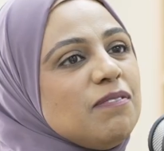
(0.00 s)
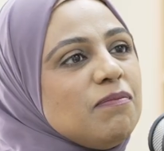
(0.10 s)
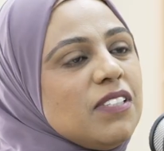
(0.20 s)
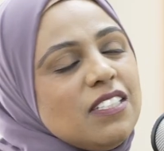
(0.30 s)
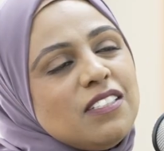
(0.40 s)

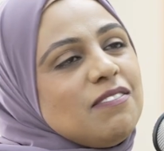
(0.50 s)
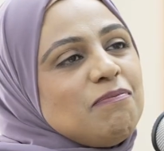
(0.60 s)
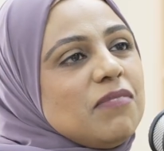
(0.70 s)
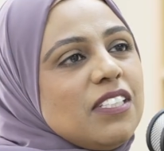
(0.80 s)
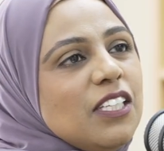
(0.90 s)
10,
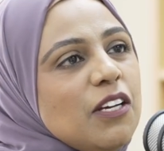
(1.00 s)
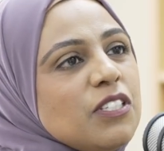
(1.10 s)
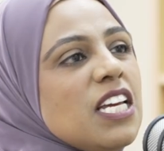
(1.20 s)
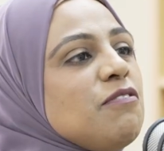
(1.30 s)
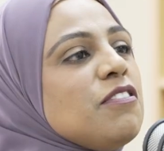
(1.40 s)

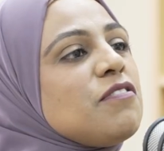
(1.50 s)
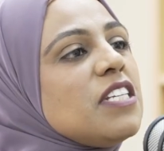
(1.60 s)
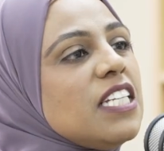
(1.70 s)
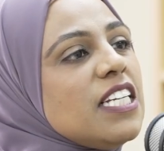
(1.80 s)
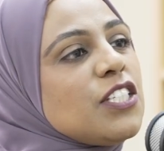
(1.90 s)

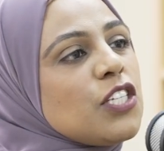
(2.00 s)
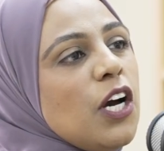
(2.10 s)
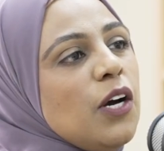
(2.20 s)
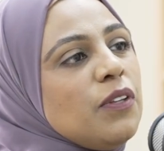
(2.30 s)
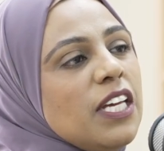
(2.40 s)
15 years
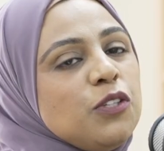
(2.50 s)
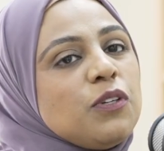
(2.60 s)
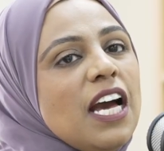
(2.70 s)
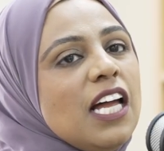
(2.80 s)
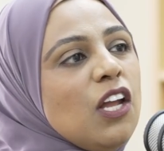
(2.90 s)
ago, then you
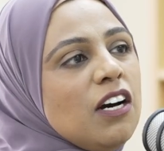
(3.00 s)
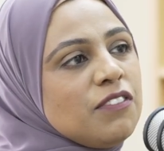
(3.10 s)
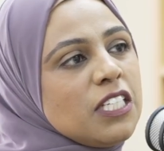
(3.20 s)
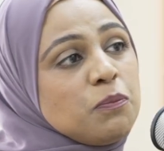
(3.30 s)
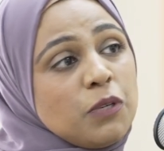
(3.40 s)
get a lot of
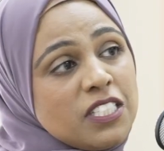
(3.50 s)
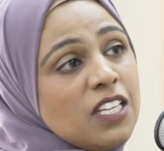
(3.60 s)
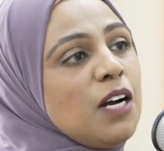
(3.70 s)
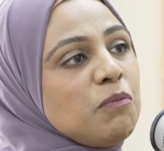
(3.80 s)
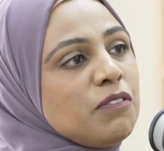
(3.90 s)
these Brits
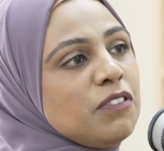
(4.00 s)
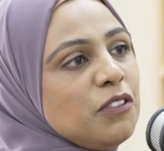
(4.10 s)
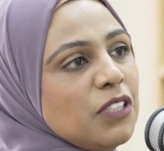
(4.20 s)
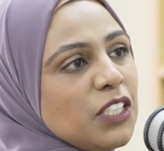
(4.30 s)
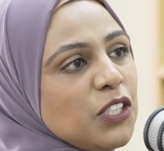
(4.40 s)
that I'm
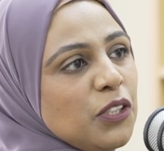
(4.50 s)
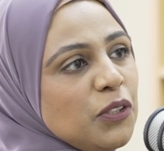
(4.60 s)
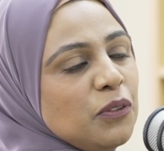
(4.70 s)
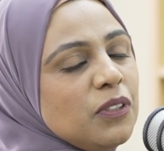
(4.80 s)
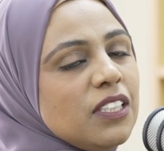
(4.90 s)
referring
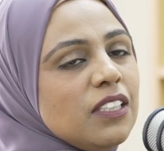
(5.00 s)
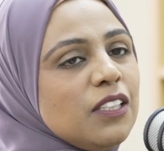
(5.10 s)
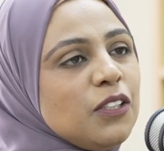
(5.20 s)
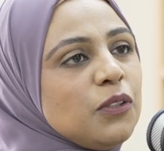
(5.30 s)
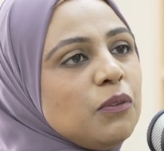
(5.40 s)
to,
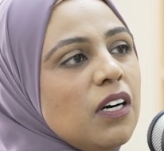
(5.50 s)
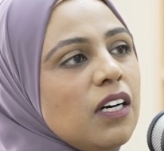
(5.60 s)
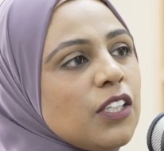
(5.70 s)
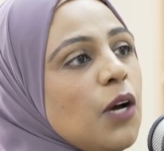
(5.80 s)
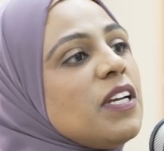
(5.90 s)
who
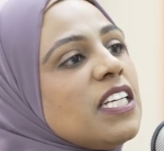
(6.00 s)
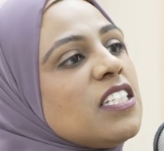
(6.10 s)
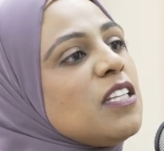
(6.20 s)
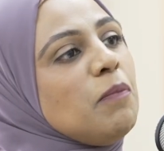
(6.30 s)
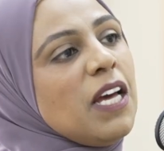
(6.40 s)
are going
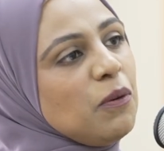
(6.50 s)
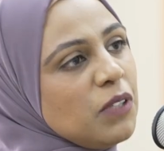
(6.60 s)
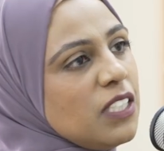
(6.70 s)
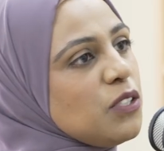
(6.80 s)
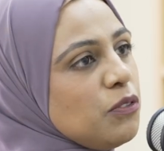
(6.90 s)
into the Bayah
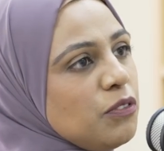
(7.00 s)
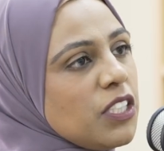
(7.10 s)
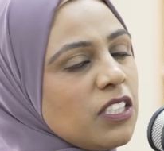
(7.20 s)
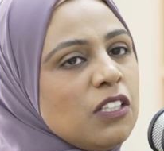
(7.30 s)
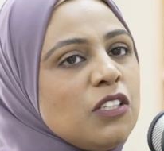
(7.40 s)
with these Sufi
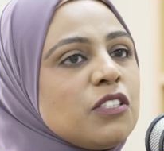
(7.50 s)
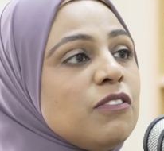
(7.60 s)
sheikhs. So lots of